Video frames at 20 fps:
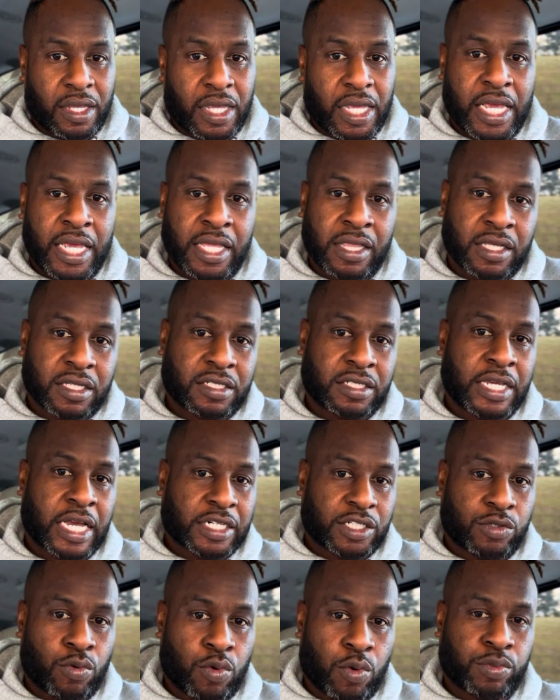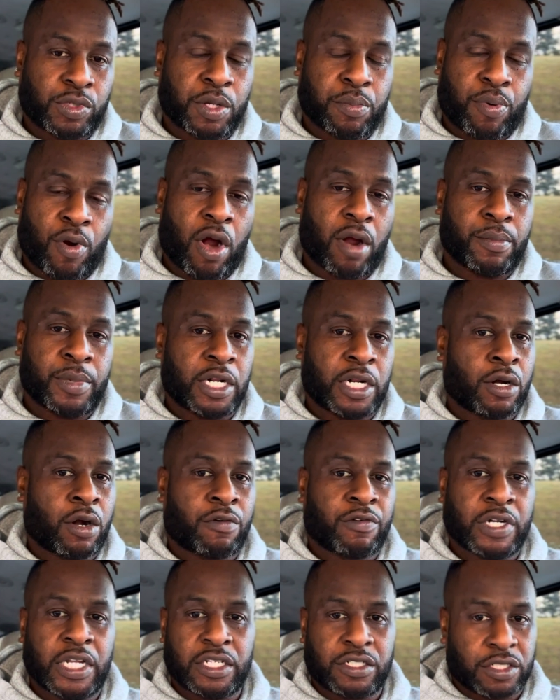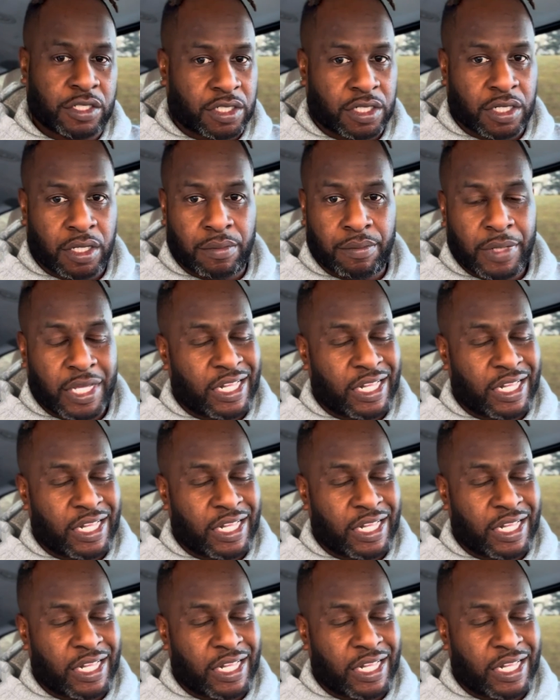in the sexual department in our relationship.